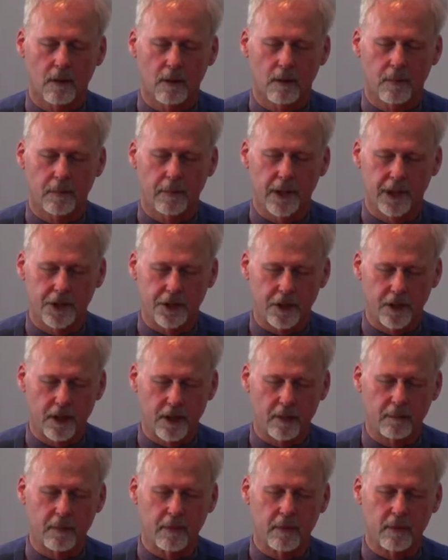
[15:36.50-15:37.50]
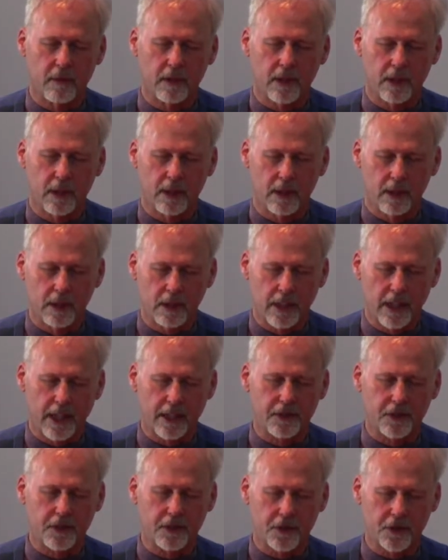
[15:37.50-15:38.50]
Picture them in
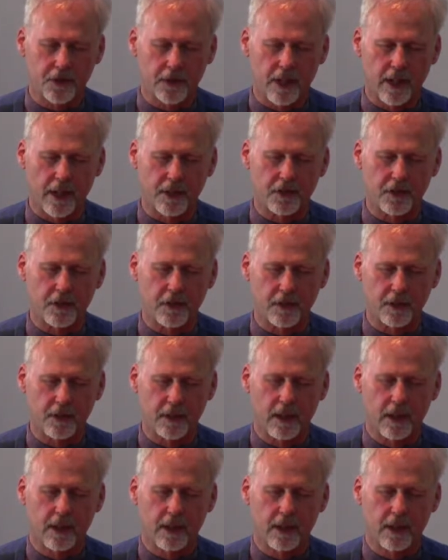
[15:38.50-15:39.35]
that distress and